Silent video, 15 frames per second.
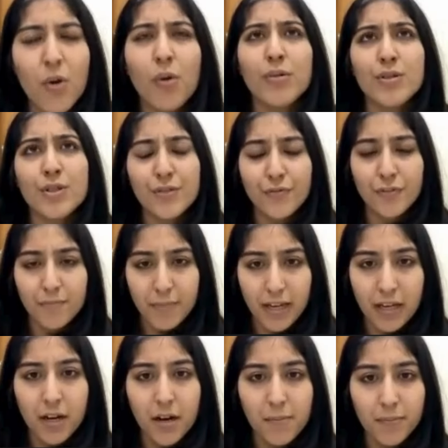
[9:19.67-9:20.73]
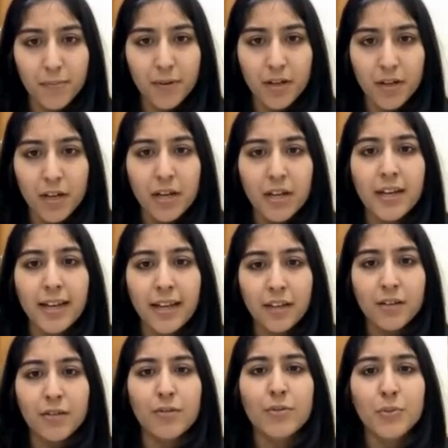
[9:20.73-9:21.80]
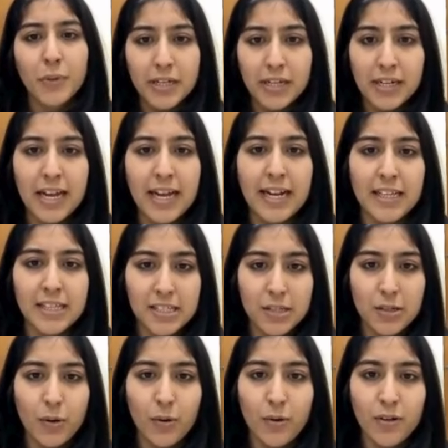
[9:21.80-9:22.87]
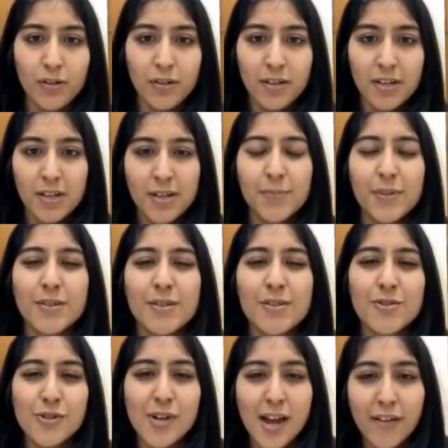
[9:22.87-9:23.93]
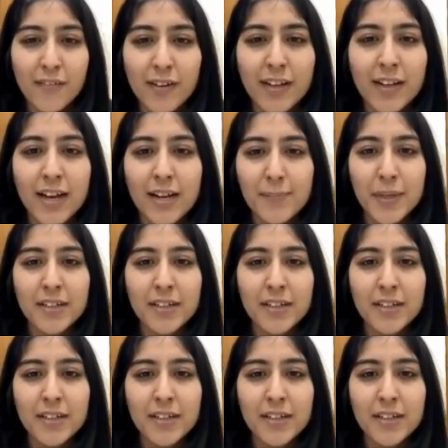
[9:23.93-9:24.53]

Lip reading: also for makeup, like, you know, doing clients and all. Because traveling,